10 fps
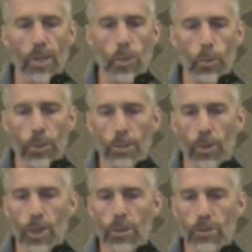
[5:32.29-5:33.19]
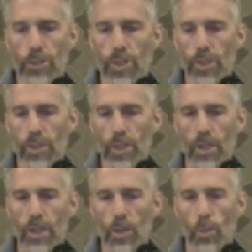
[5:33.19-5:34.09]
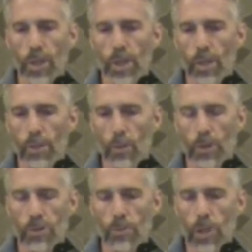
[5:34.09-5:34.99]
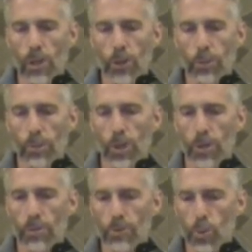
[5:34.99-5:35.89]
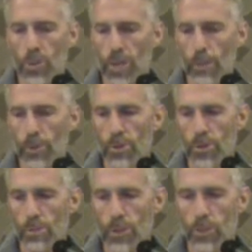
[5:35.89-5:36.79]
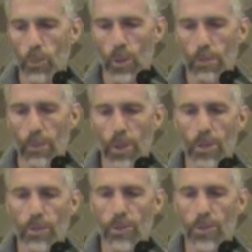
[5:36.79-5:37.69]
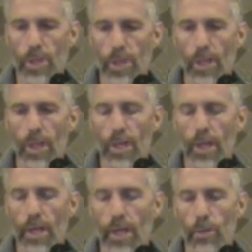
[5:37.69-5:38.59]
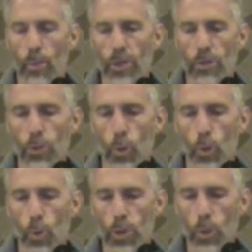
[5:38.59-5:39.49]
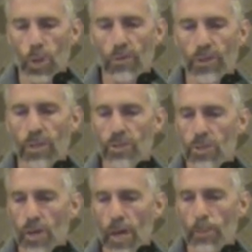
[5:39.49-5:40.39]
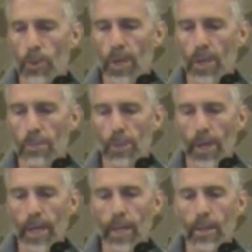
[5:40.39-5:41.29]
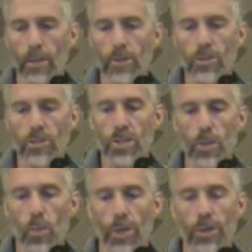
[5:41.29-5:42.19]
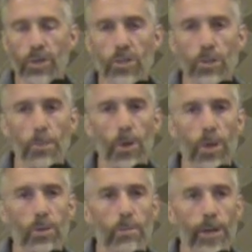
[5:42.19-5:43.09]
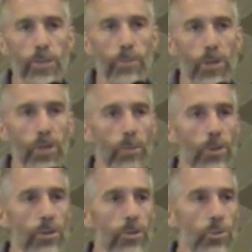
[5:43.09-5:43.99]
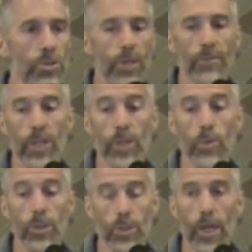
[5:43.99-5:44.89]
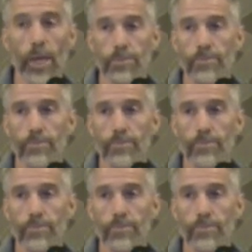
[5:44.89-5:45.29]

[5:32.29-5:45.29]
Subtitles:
So we bring the particles in, we get rid of some of the larger particles, we sample some of the smaller particles, and we control which one of these is operating by seeing what the single particle mass spectrometer is receiving in real time.